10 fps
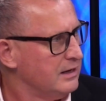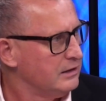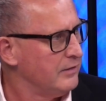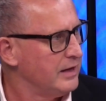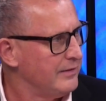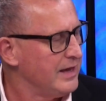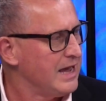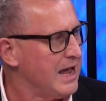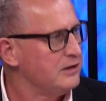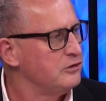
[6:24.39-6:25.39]
They
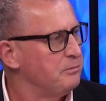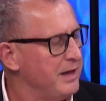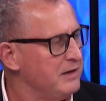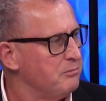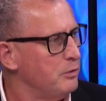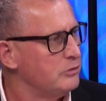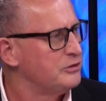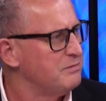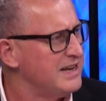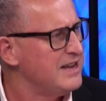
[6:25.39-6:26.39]
can pull
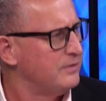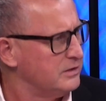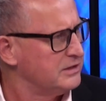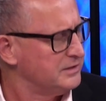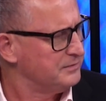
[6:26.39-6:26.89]
some levers.